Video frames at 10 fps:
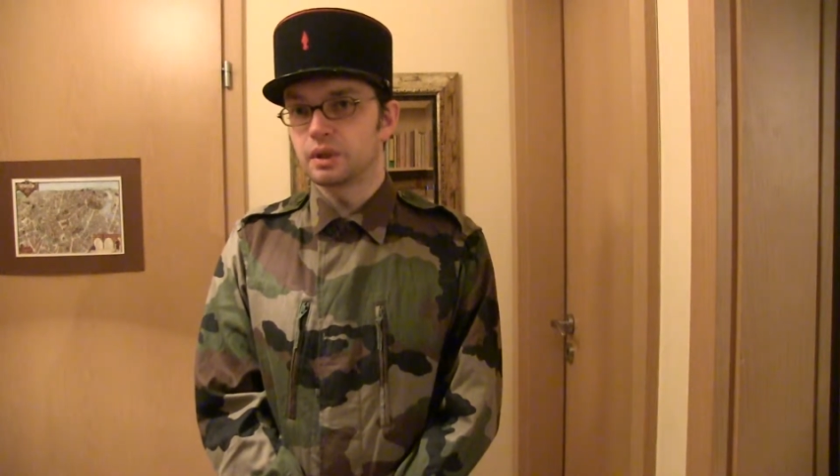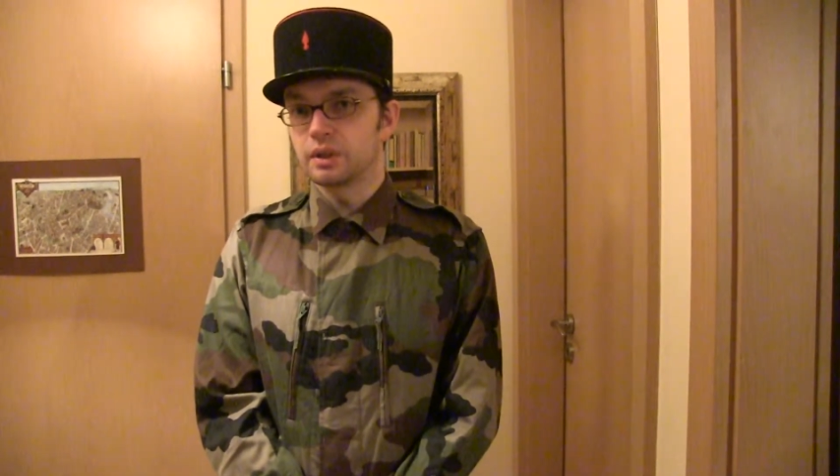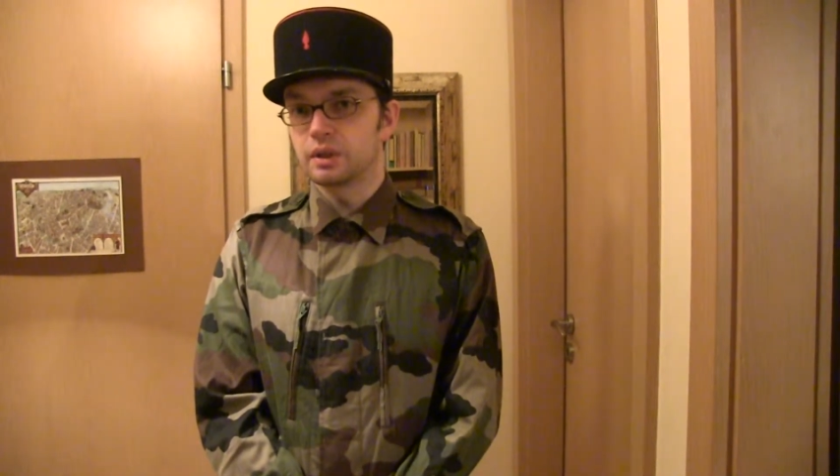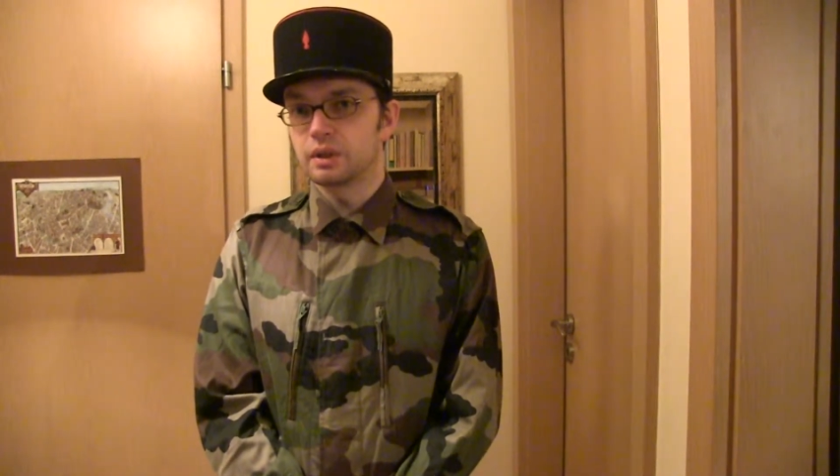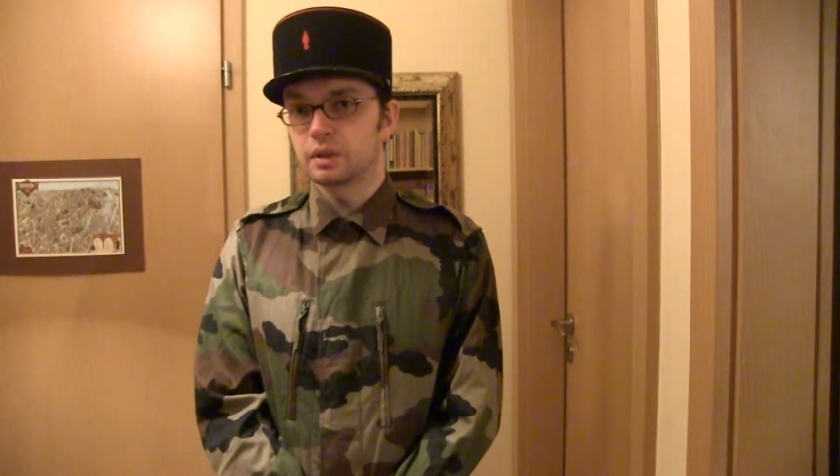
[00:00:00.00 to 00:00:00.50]

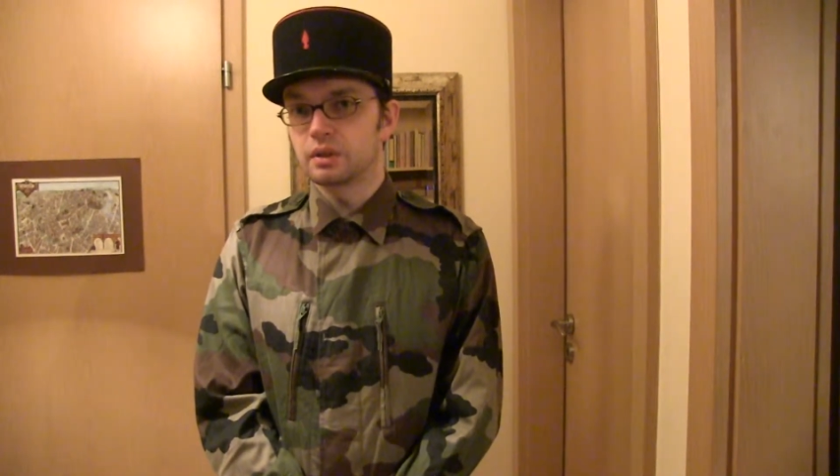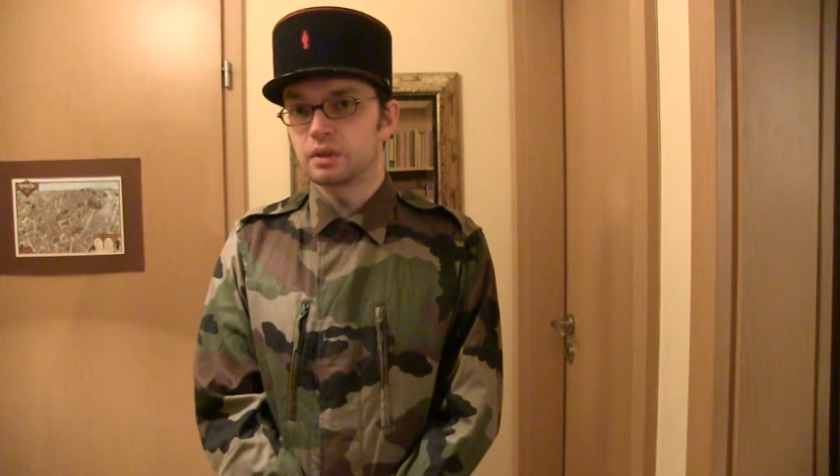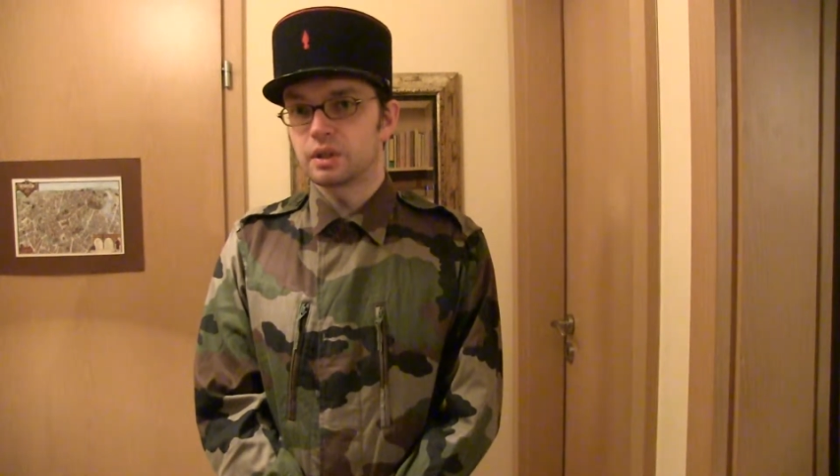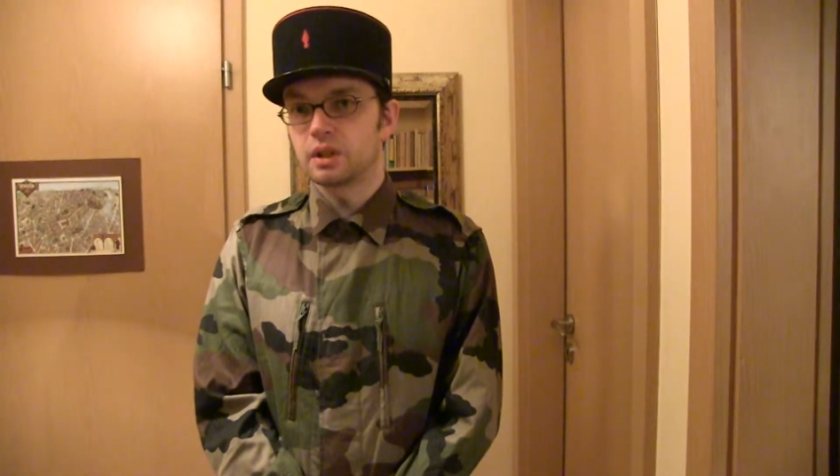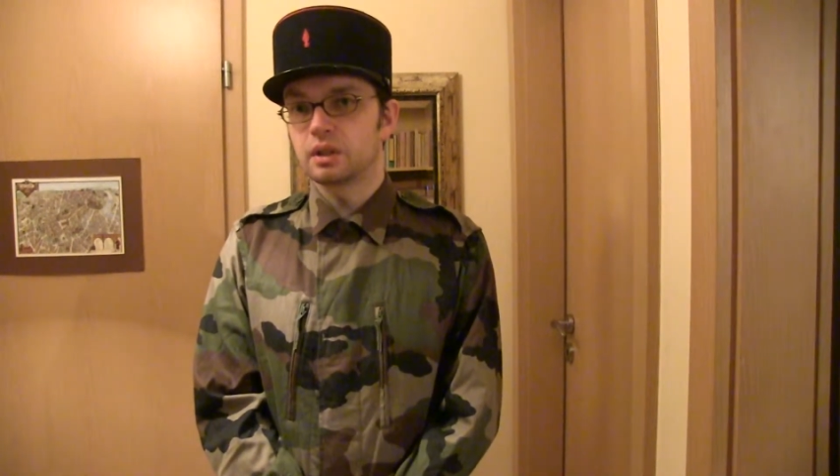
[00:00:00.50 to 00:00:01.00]
your
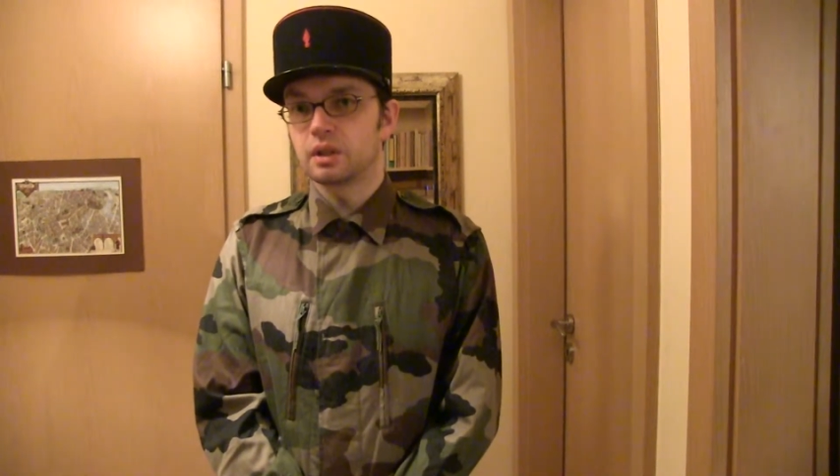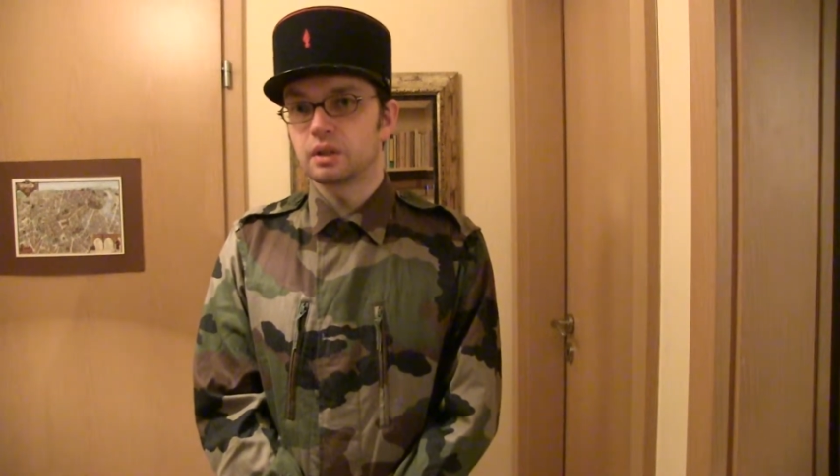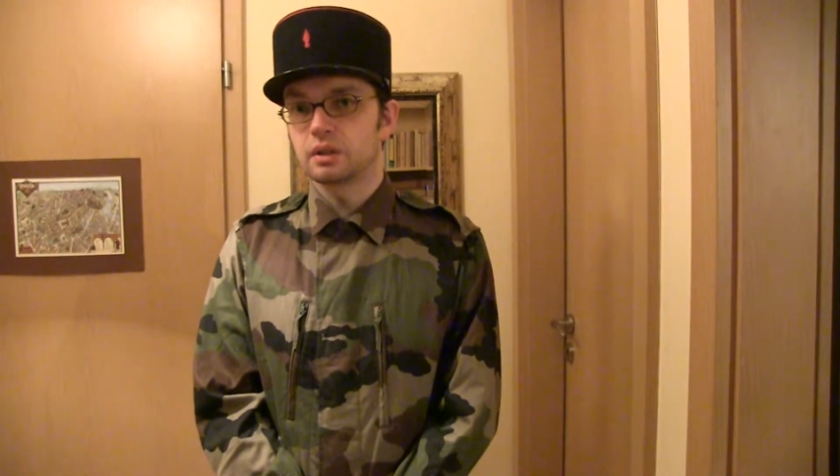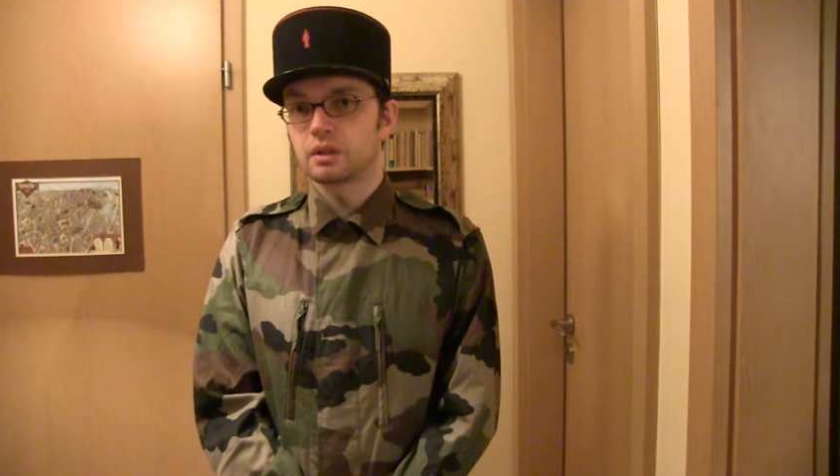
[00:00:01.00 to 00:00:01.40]
city.